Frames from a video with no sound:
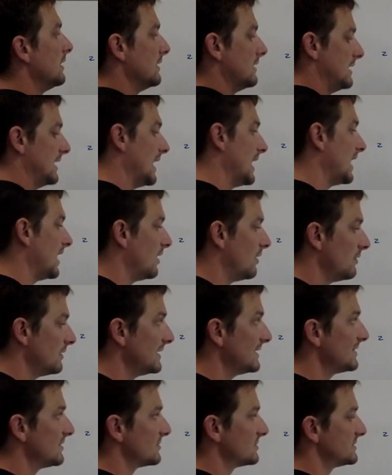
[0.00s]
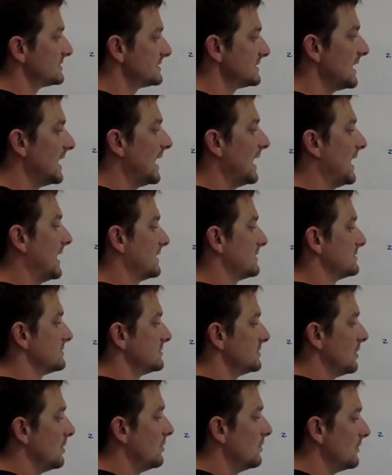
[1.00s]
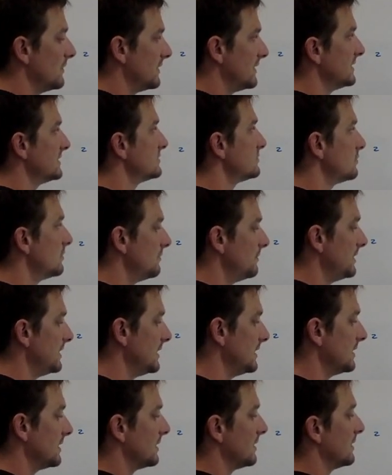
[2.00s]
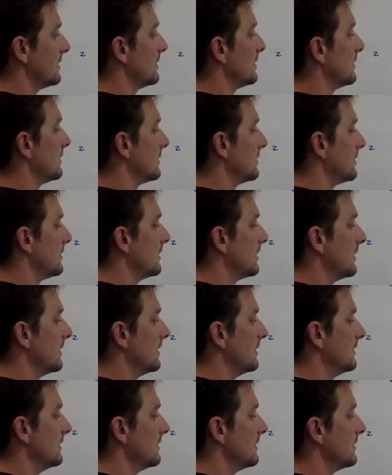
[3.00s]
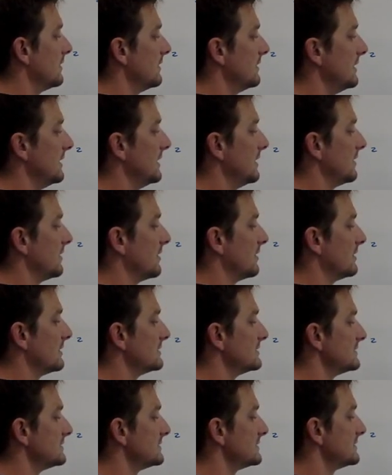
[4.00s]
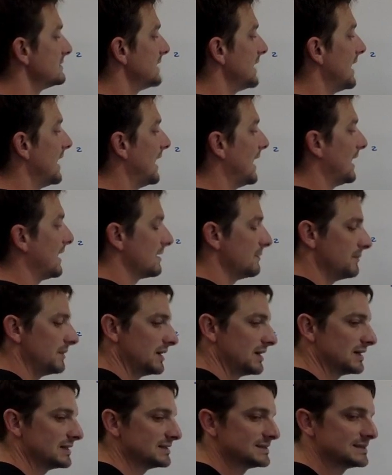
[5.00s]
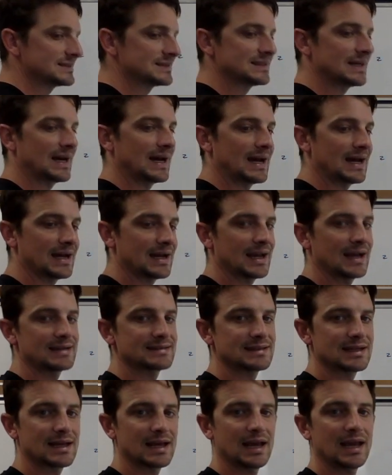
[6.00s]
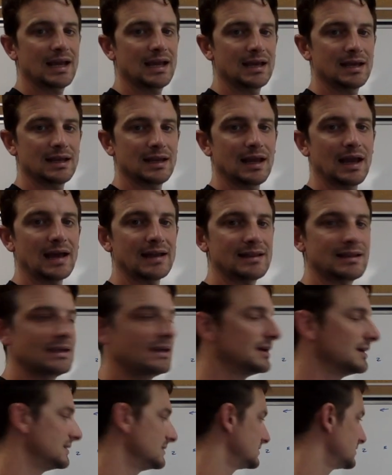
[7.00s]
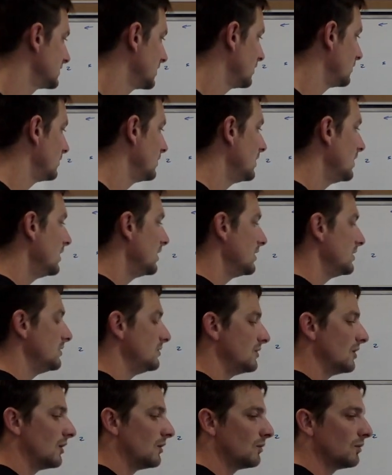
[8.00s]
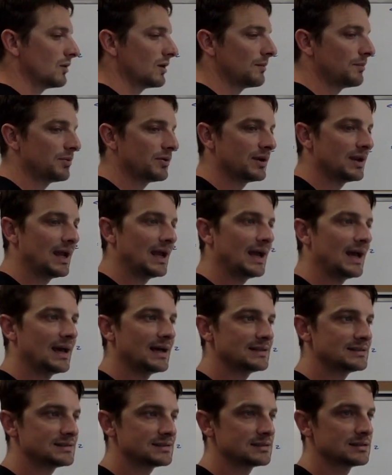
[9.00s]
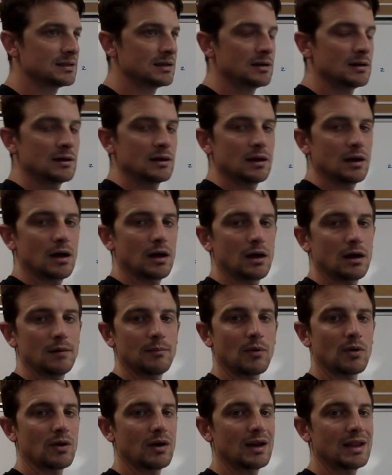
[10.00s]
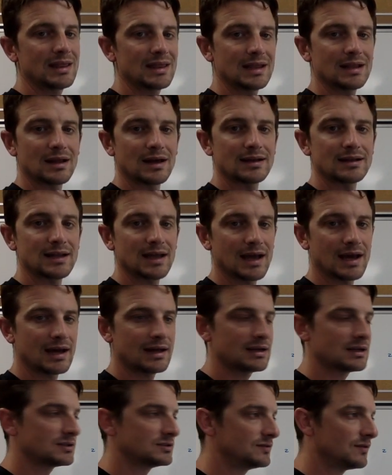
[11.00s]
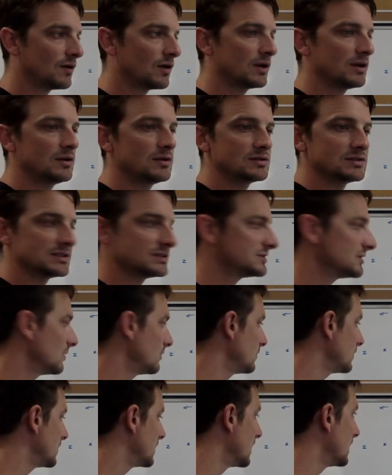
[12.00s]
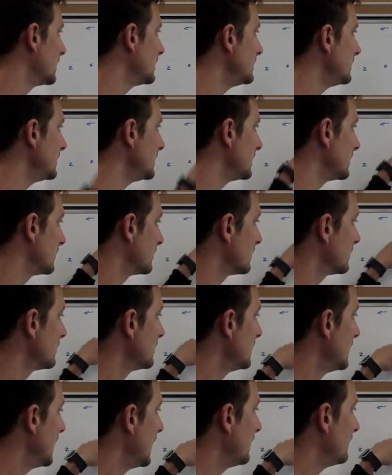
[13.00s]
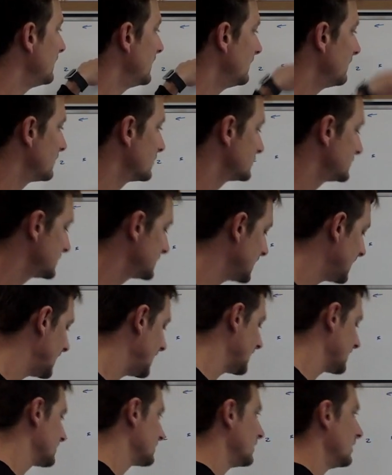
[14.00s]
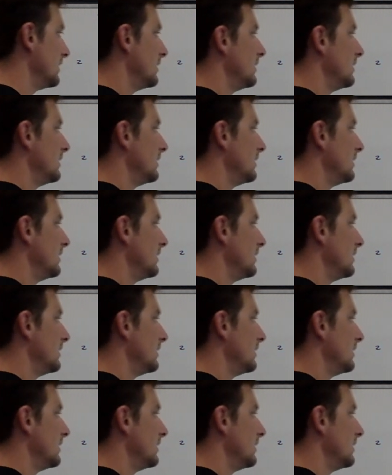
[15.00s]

Now they're stacked. So this would be gun near stack because stack has a K in it at the end. So you don't want to put S or anything like that because you've already used it. So gun near, and then they're stacked.